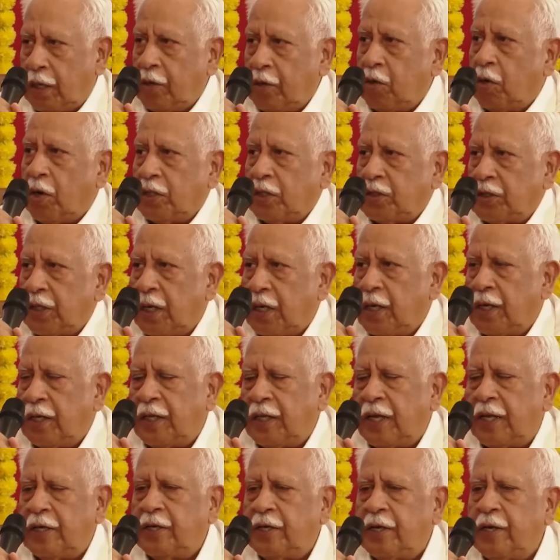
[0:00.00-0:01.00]
Arunachal, sure,
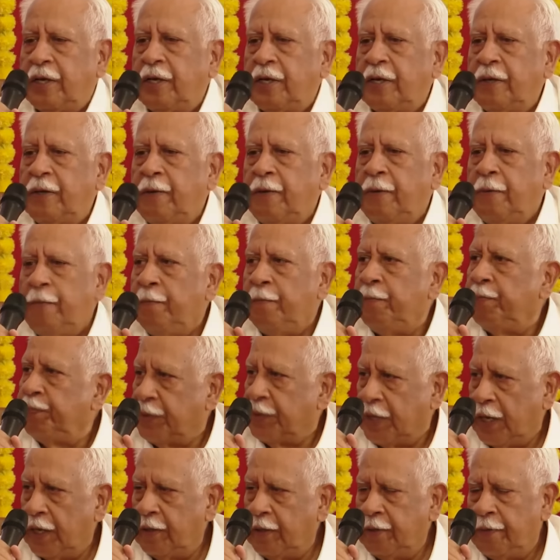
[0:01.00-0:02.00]
and that area. Opposite
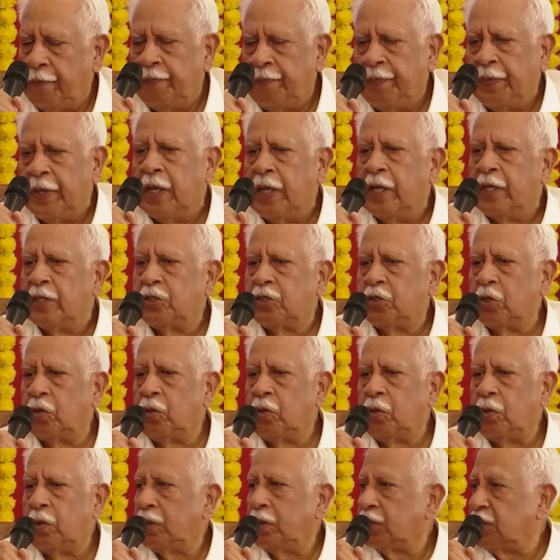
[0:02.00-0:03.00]
Arunachal. Yeah. Mm-hmm.
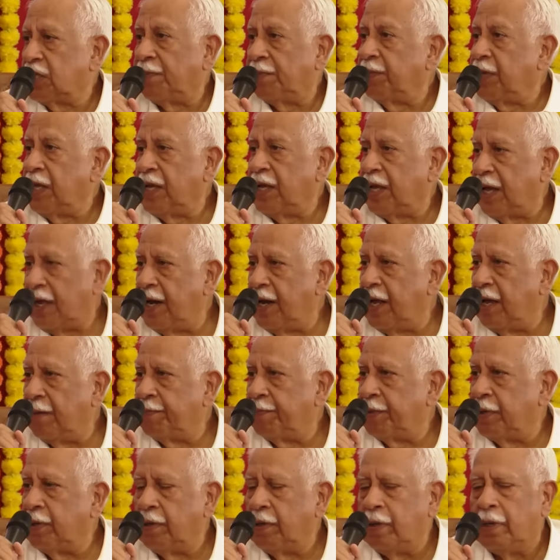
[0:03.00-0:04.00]
So something can
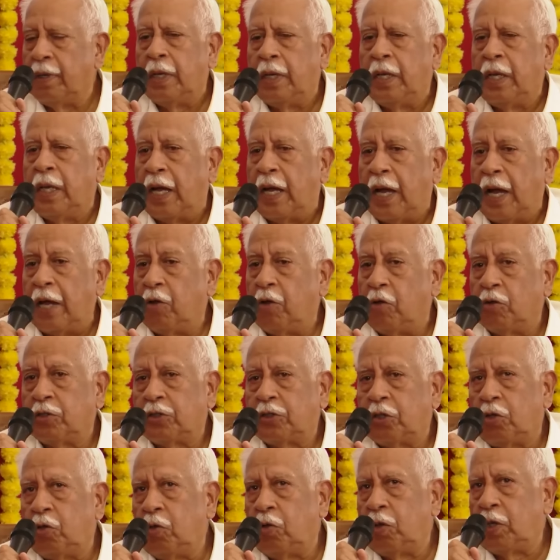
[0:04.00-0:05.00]
happen. I
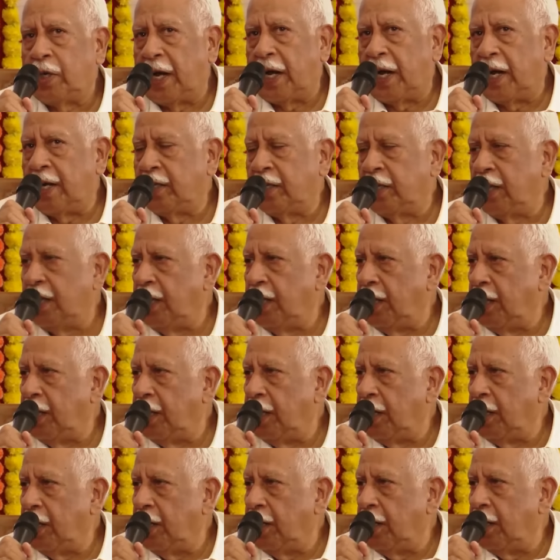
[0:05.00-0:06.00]
also look at
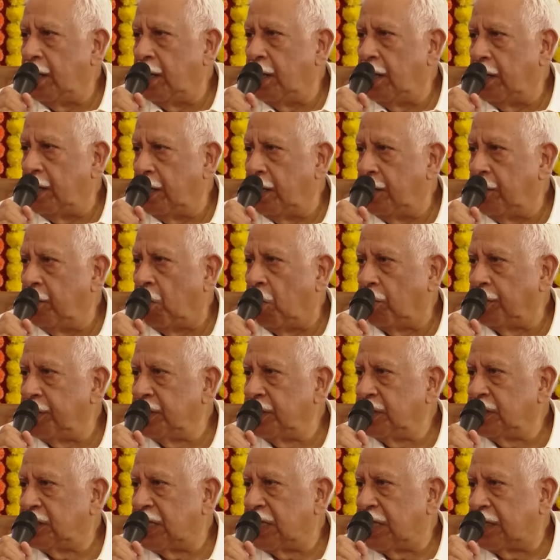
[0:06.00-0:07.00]
the
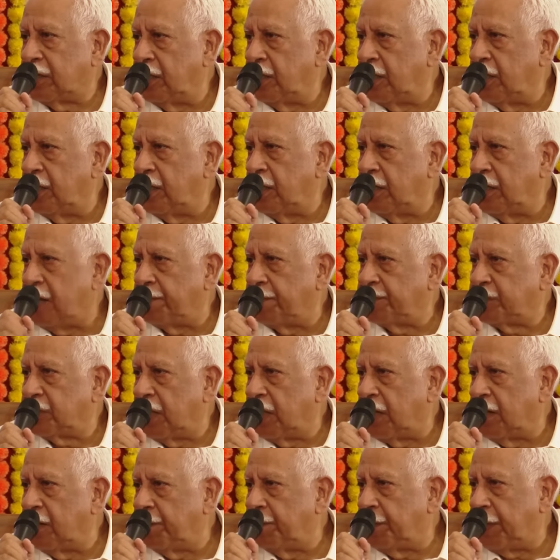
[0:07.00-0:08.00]
northern sector, the
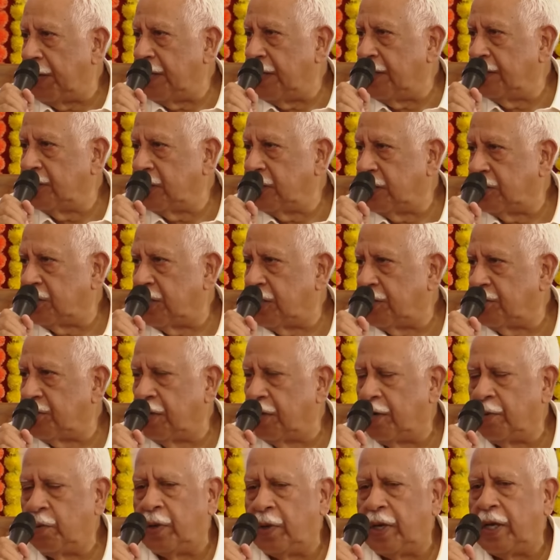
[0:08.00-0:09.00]
Depsang plains,
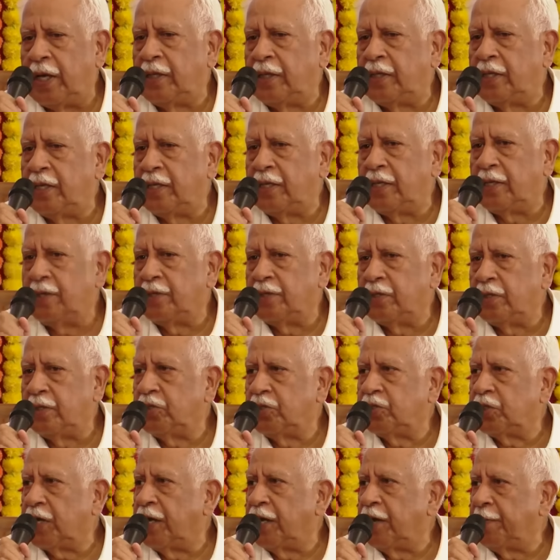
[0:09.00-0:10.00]
etc., where the
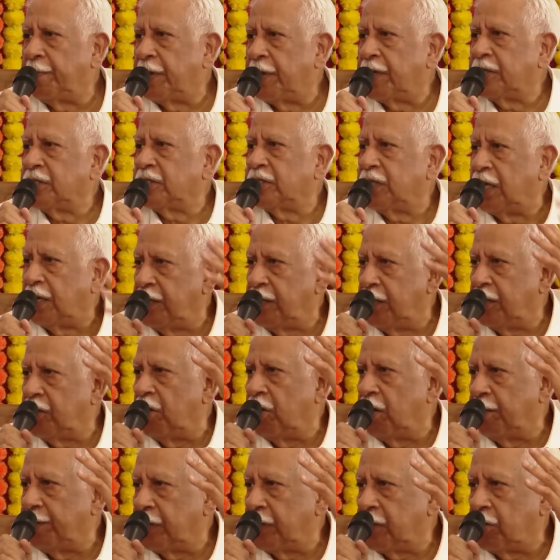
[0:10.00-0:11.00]
China-Pakistan
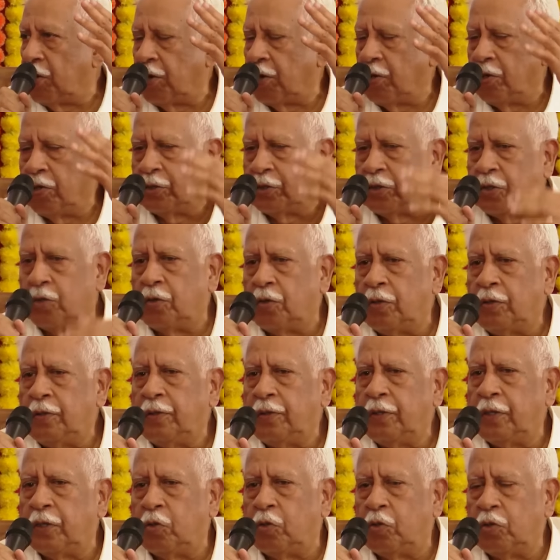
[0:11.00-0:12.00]
economic corridors
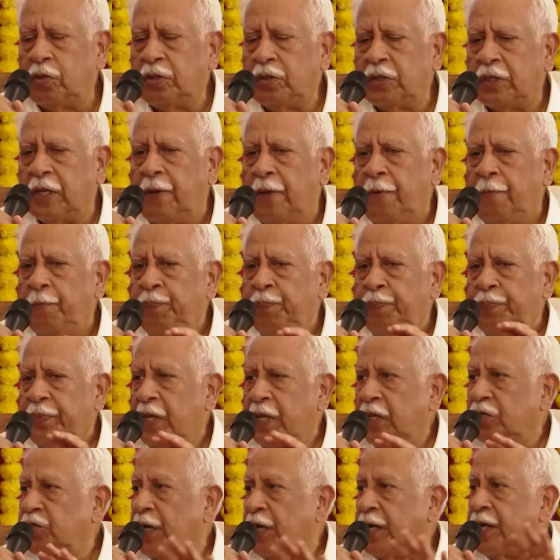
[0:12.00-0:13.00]
goes.
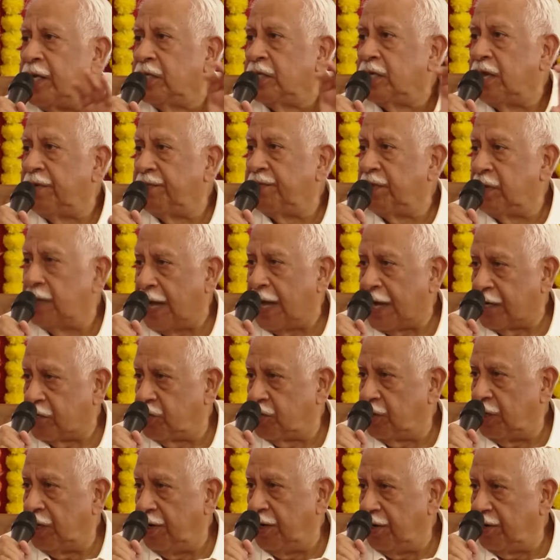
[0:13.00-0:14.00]
The Chinese have an
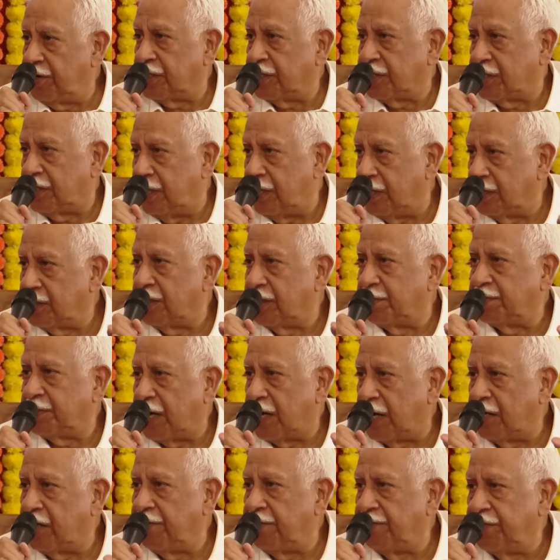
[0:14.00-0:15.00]
actual interest there,
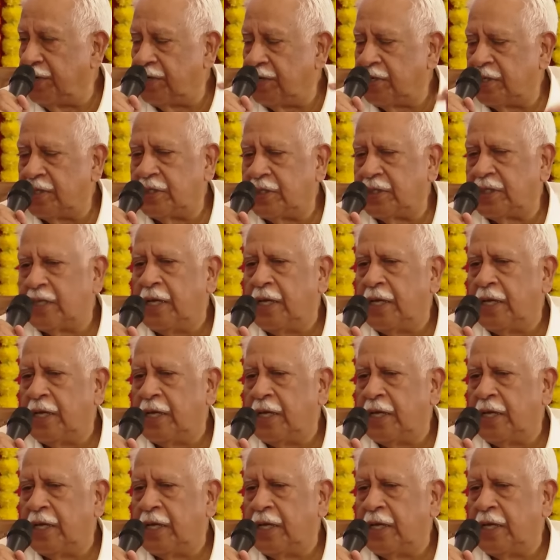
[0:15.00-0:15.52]
substantive interest.